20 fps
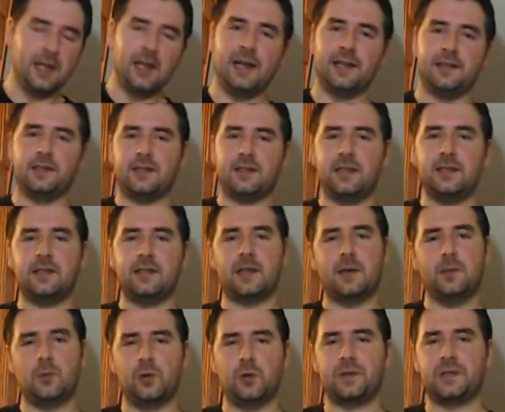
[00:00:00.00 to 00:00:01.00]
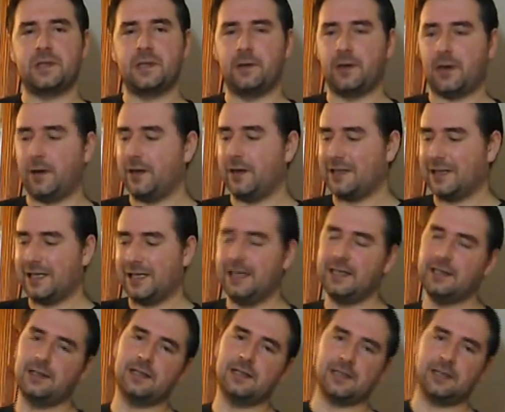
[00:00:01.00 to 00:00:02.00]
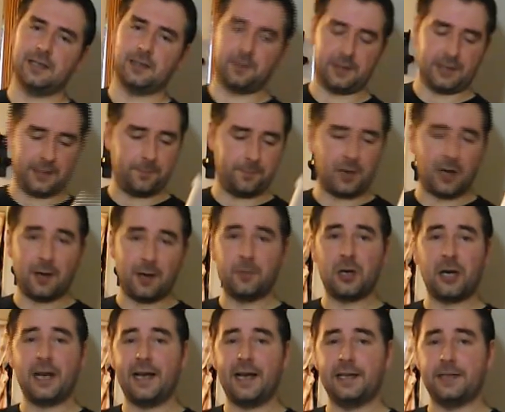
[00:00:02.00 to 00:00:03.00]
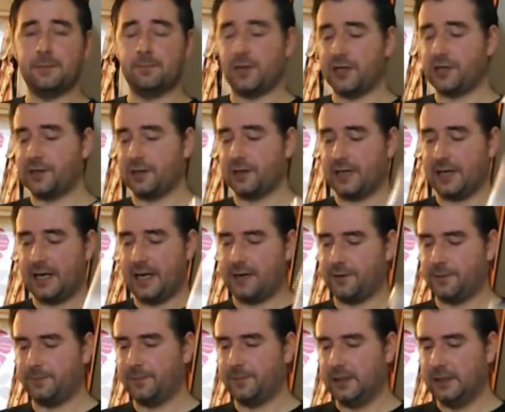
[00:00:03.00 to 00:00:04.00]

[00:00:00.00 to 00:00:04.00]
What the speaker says: And since I'm also going to heat this liquid up, I'm going to add in my sugar now.